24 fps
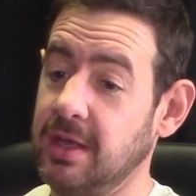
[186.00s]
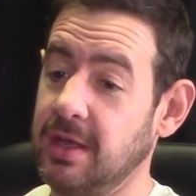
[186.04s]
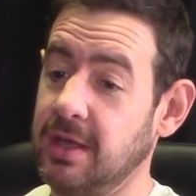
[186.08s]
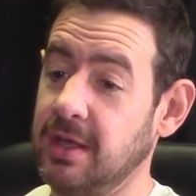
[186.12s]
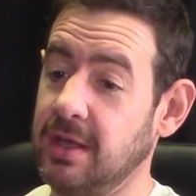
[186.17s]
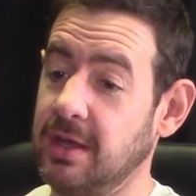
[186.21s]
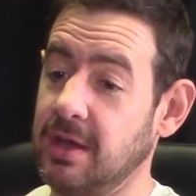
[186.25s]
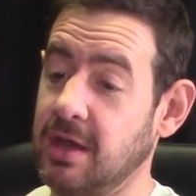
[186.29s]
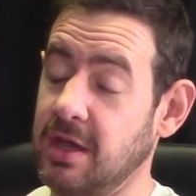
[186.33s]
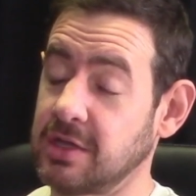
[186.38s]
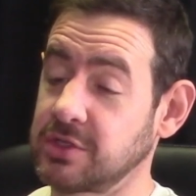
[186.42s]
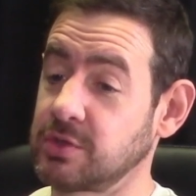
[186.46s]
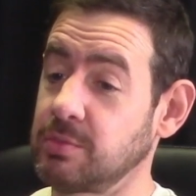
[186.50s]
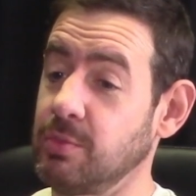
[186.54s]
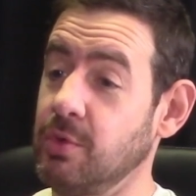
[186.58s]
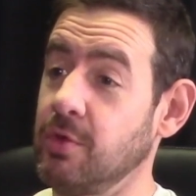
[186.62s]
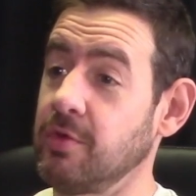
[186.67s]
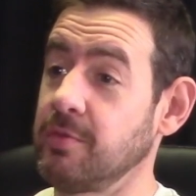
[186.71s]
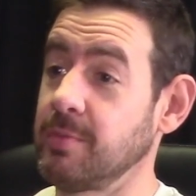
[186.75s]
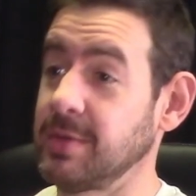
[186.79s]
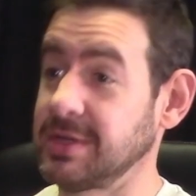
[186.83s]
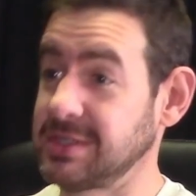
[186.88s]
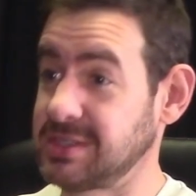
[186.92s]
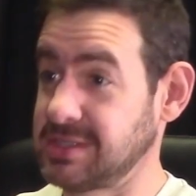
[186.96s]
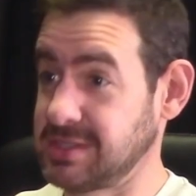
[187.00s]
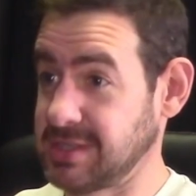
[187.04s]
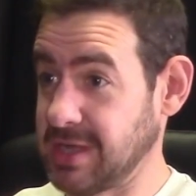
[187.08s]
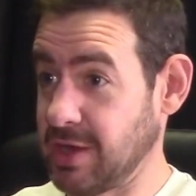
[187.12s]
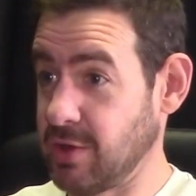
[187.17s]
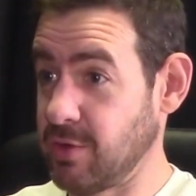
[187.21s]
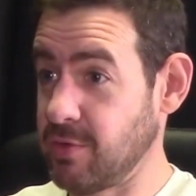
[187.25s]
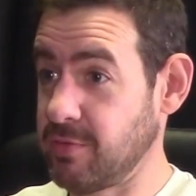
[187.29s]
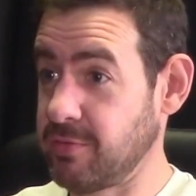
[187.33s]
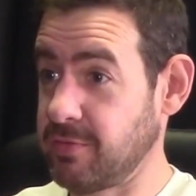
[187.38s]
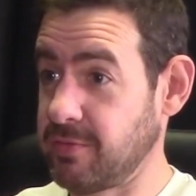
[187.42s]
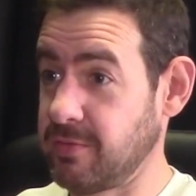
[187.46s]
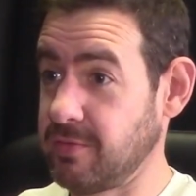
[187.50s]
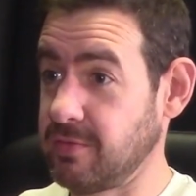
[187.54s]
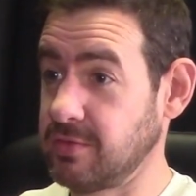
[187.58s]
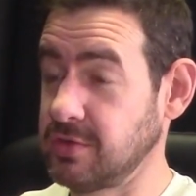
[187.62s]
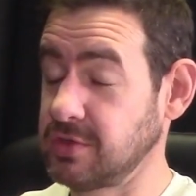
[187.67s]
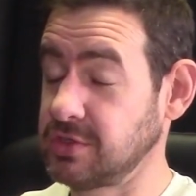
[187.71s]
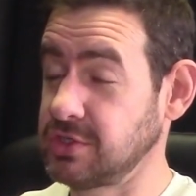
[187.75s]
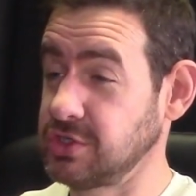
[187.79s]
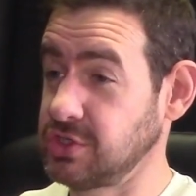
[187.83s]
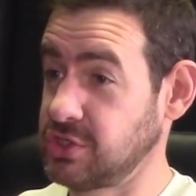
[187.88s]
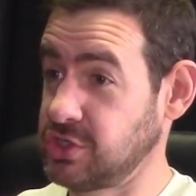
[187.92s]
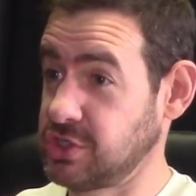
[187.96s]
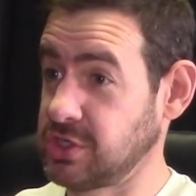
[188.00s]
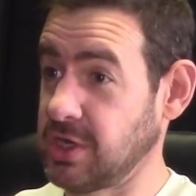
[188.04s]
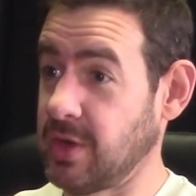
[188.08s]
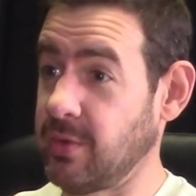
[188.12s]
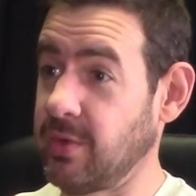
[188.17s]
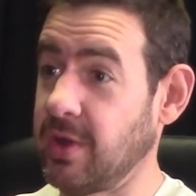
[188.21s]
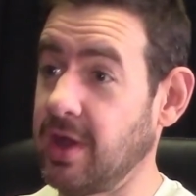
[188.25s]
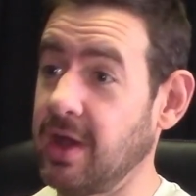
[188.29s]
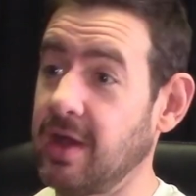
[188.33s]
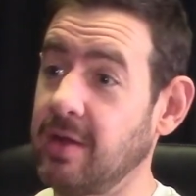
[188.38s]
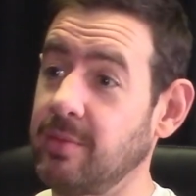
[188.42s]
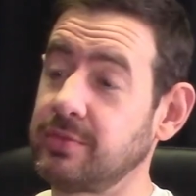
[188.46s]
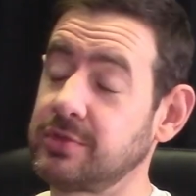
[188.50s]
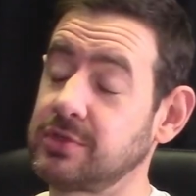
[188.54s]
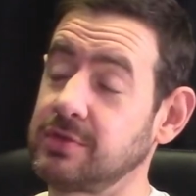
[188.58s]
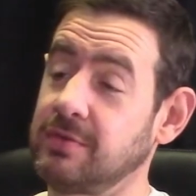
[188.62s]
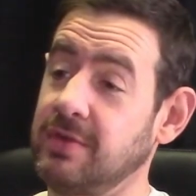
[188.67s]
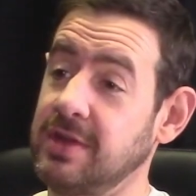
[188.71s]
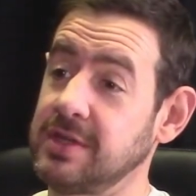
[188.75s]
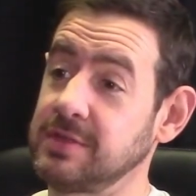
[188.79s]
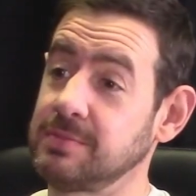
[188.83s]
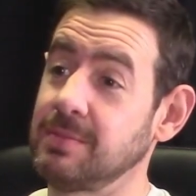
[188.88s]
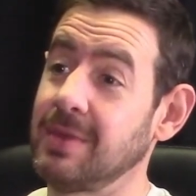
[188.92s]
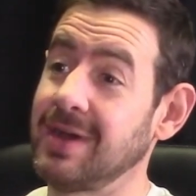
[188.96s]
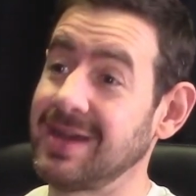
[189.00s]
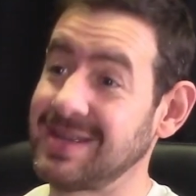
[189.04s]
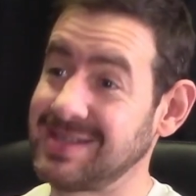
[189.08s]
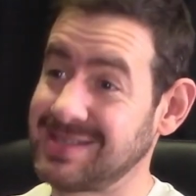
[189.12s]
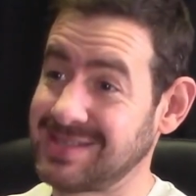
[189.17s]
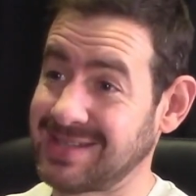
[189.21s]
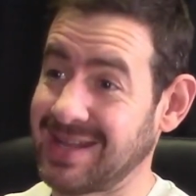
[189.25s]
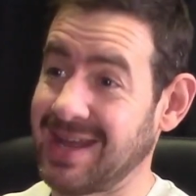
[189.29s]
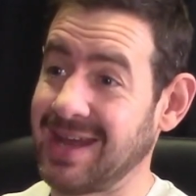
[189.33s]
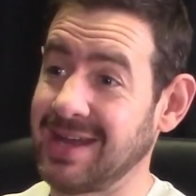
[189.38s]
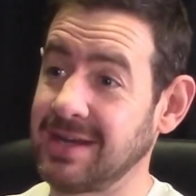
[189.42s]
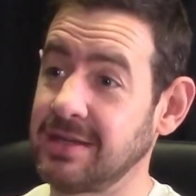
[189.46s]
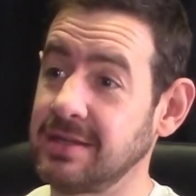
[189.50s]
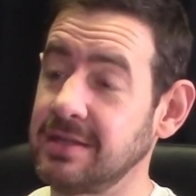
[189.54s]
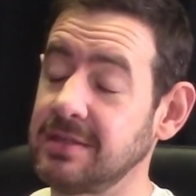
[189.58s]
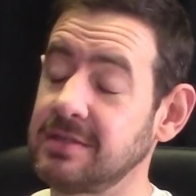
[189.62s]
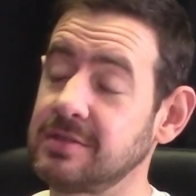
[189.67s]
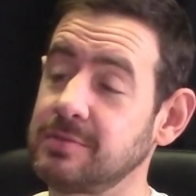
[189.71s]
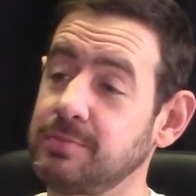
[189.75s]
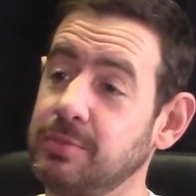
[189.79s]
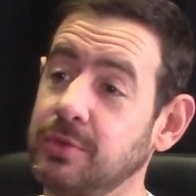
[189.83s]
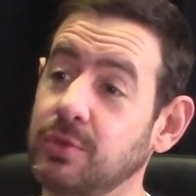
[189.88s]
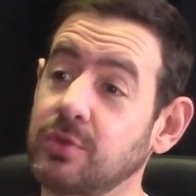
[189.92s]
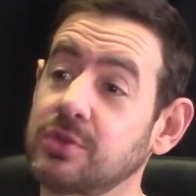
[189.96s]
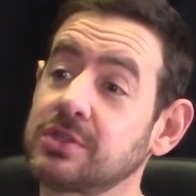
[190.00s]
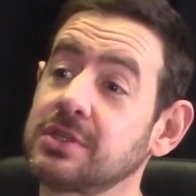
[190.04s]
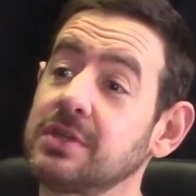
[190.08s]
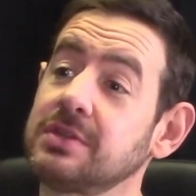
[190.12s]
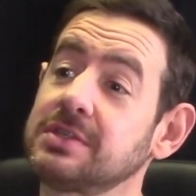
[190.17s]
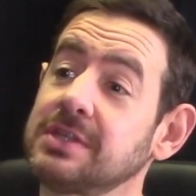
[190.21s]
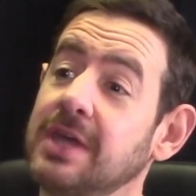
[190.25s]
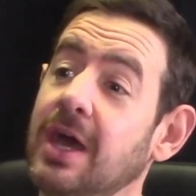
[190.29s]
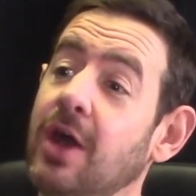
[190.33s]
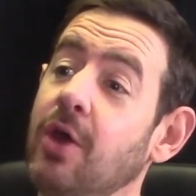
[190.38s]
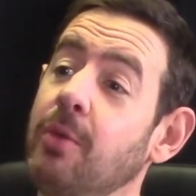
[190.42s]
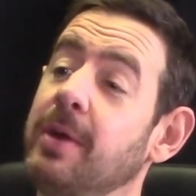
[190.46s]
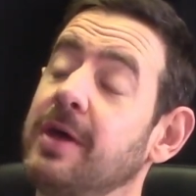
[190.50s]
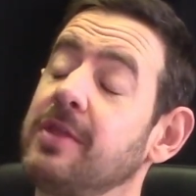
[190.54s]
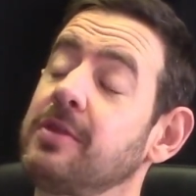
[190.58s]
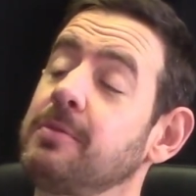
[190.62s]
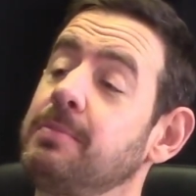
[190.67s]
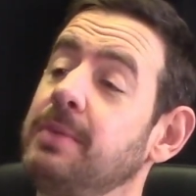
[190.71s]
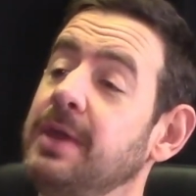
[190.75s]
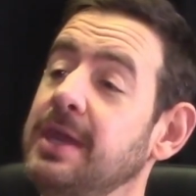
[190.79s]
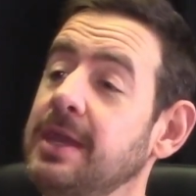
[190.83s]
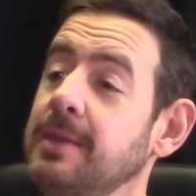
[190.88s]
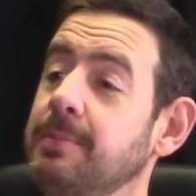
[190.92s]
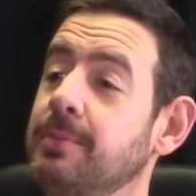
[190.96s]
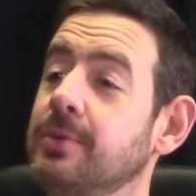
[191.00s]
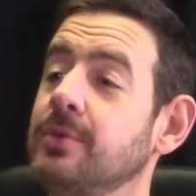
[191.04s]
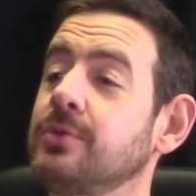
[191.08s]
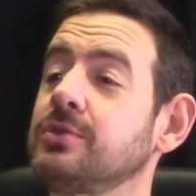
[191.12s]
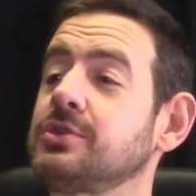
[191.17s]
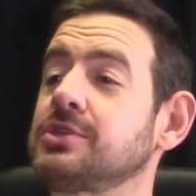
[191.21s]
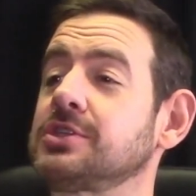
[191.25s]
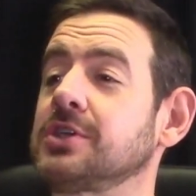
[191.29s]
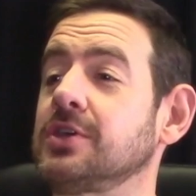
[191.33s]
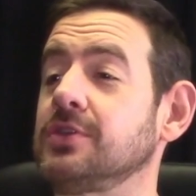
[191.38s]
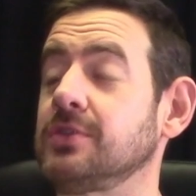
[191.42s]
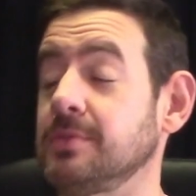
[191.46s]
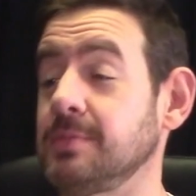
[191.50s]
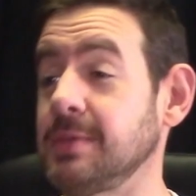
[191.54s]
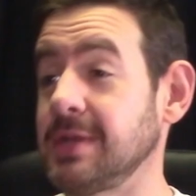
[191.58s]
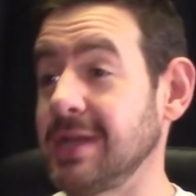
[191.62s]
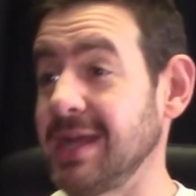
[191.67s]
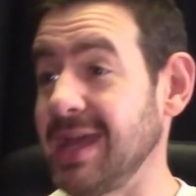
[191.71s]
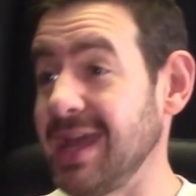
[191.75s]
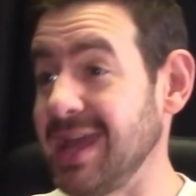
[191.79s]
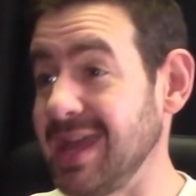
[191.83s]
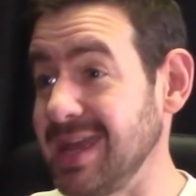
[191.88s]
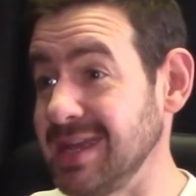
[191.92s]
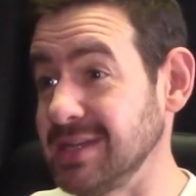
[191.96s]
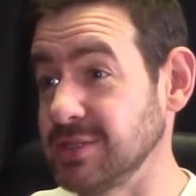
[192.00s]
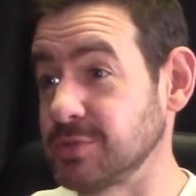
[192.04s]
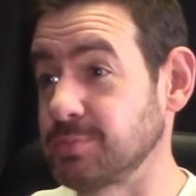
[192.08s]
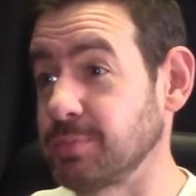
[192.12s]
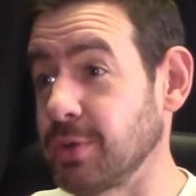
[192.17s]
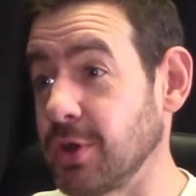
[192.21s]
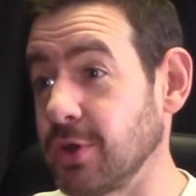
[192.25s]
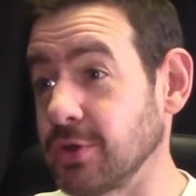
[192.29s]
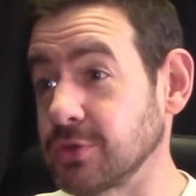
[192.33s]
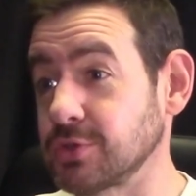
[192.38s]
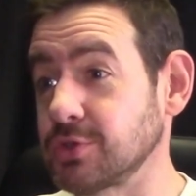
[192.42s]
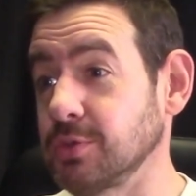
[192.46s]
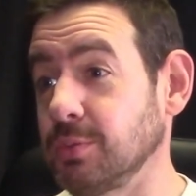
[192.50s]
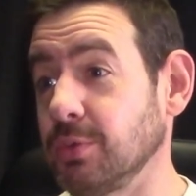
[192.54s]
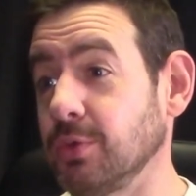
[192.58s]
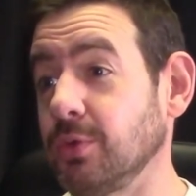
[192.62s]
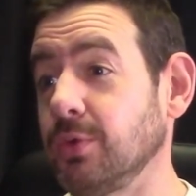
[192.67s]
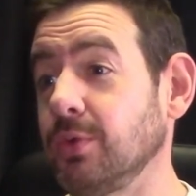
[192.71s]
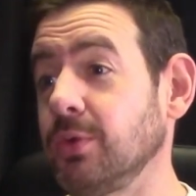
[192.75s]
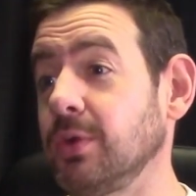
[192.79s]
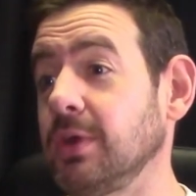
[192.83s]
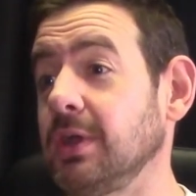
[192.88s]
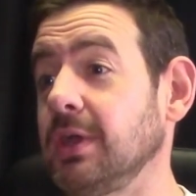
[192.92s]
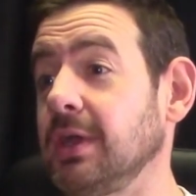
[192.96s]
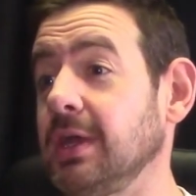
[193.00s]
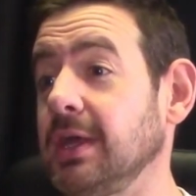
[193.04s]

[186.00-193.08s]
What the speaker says: ask more of myself, to show up, to raise my standards, but also to help other people and show them that it is possible.